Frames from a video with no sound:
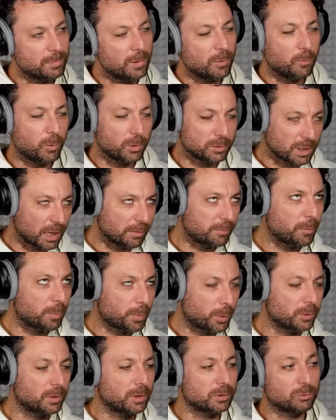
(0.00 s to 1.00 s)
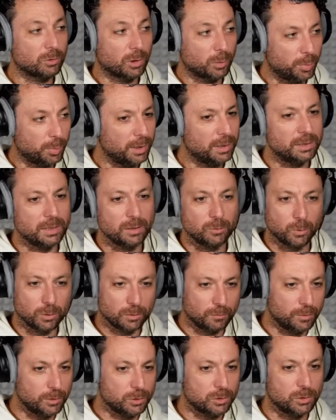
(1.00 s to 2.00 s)
what type of product you are building,
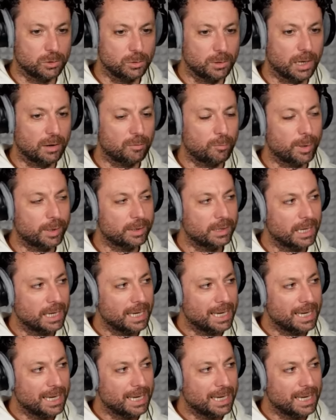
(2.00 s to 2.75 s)
what vision do you have, but